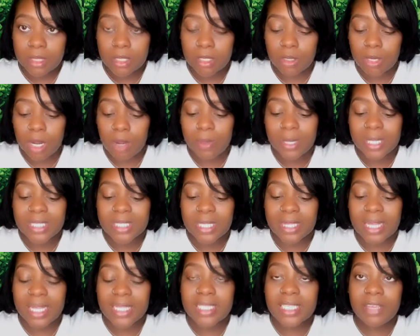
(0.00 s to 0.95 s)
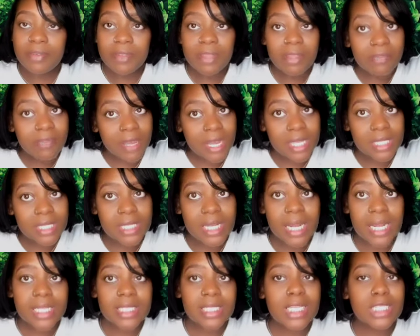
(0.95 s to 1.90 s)
You know, he's in that teething phase,
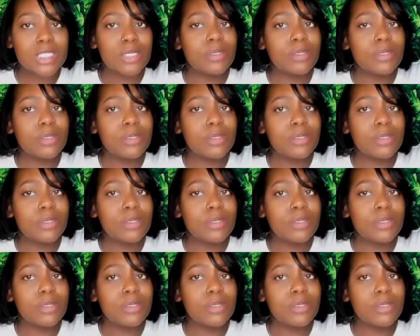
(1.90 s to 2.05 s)
like I said,